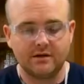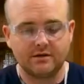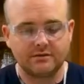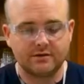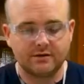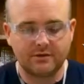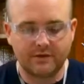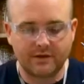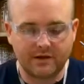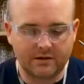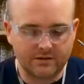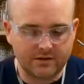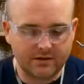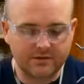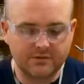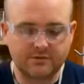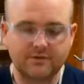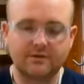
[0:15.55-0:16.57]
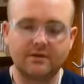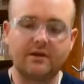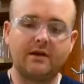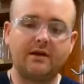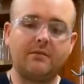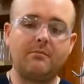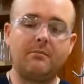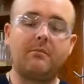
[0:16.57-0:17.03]
So here is
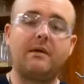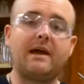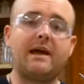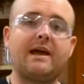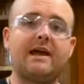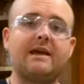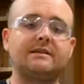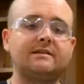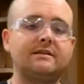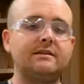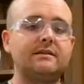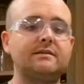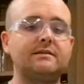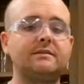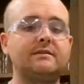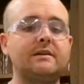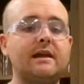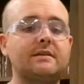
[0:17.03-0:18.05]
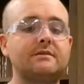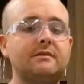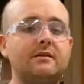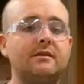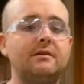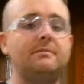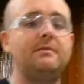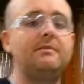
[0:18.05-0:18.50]
my acid. This is actually
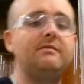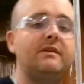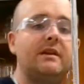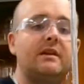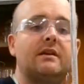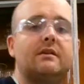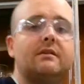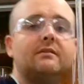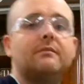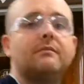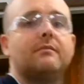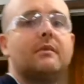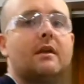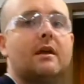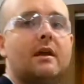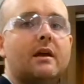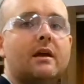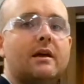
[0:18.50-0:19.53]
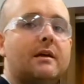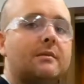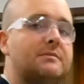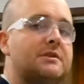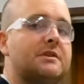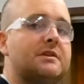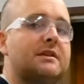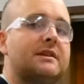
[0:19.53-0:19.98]
going to be vinegar.
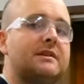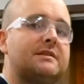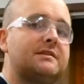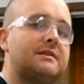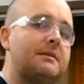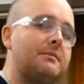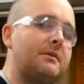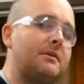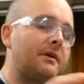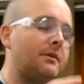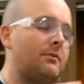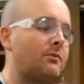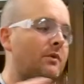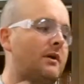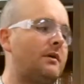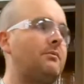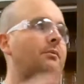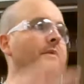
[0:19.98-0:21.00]
I'm just going to simulate what